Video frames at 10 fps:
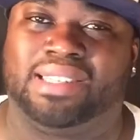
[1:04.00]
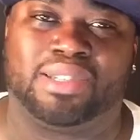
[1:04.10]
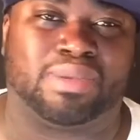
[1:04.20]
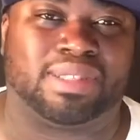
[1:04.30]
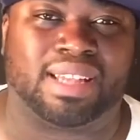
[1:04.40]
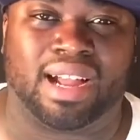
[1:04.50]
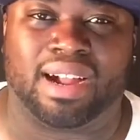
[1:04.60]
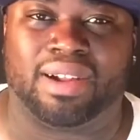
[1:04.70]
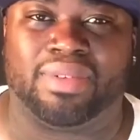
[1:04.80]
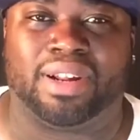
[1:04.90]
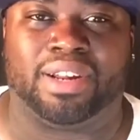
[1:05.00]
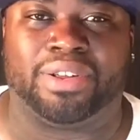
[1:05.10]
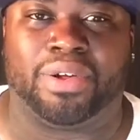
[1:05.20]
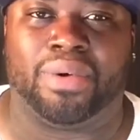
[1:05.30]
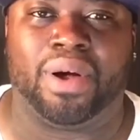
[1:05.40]
just was tired, ready to
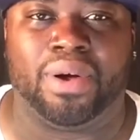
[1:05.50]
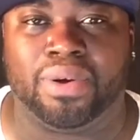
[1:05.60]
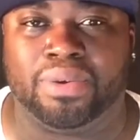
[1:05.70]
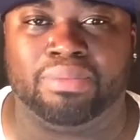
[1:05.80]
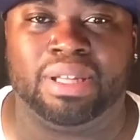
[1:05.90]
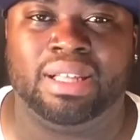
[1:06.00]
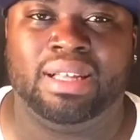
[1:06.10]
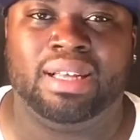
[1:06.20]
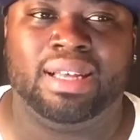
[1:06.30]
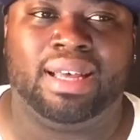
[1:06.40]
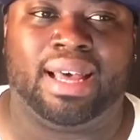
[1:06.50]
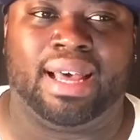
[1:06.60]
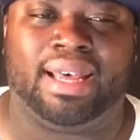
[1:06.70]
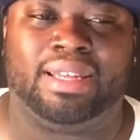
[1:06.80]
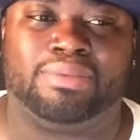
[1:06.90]
go home,
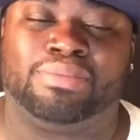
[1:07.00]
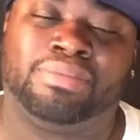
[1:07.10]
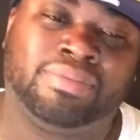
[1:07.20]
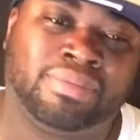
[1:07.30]
and